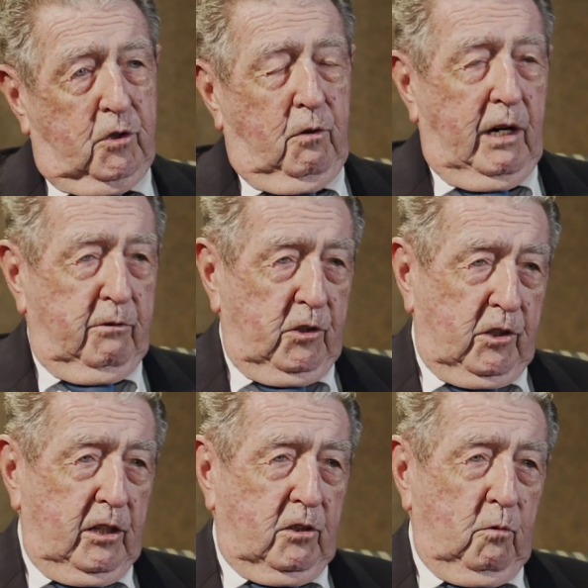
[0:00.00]
So I was
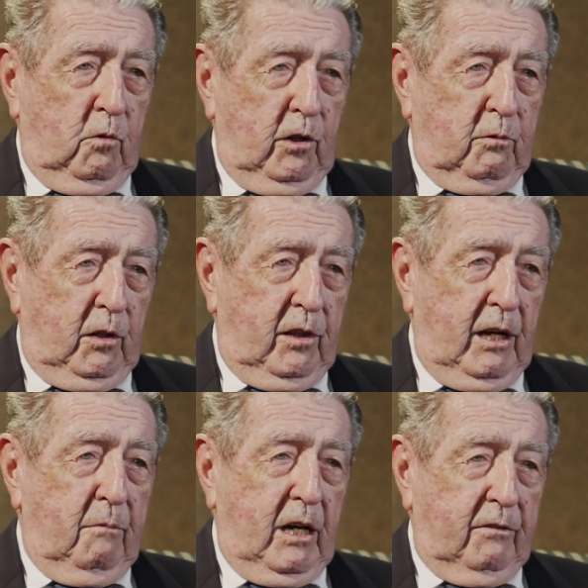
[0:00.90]
sent to work with
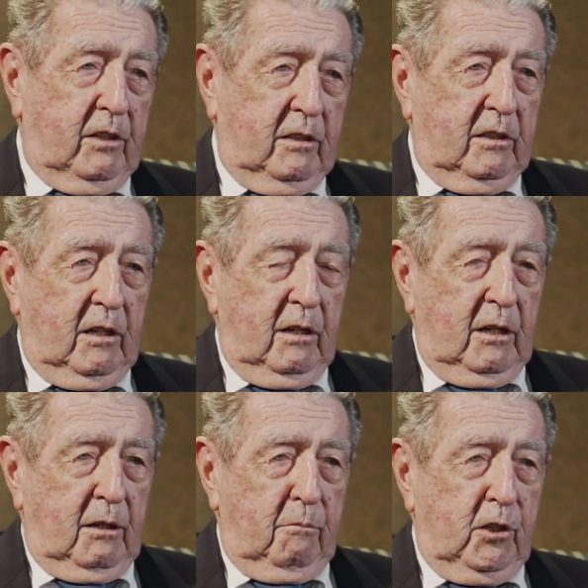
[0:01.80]
them after the
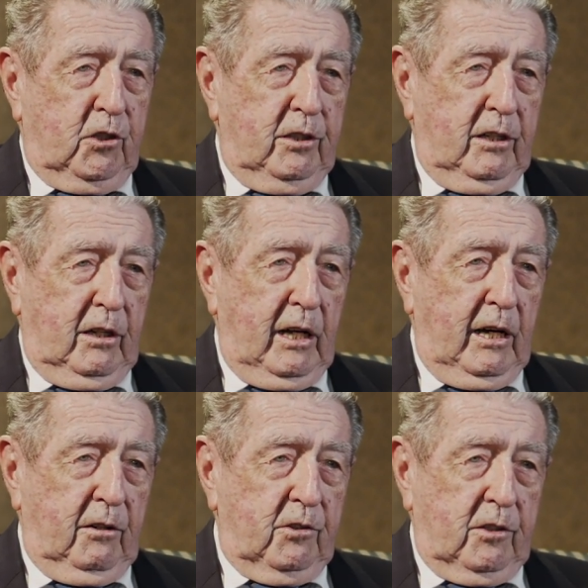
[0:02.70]
mission in
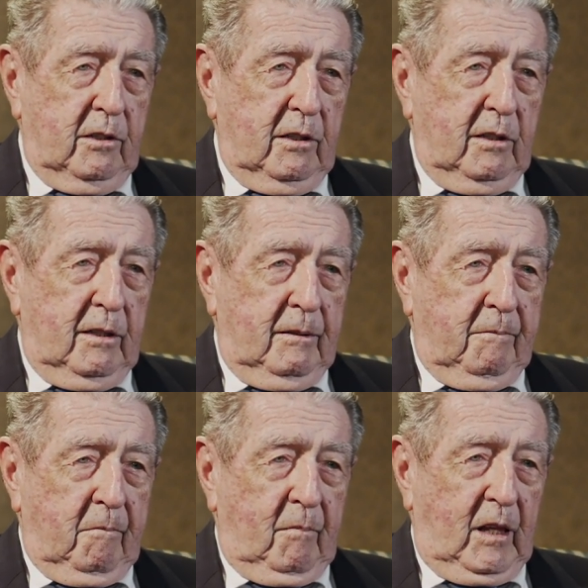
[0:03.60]
Laos.
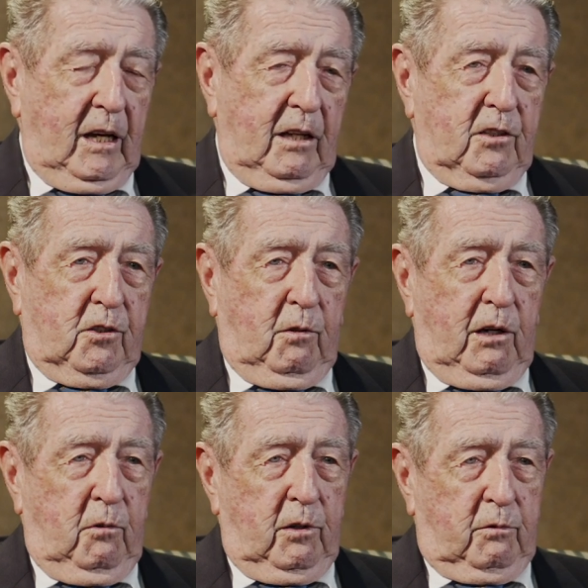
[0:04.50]
And so
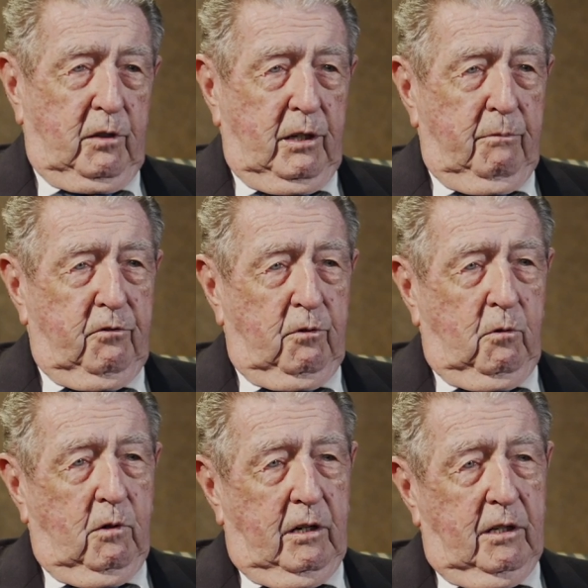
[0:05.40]
I worked with them for
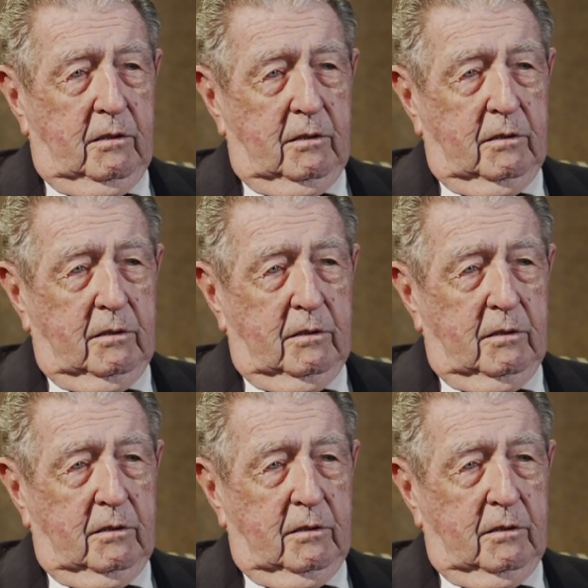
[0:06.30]
a while.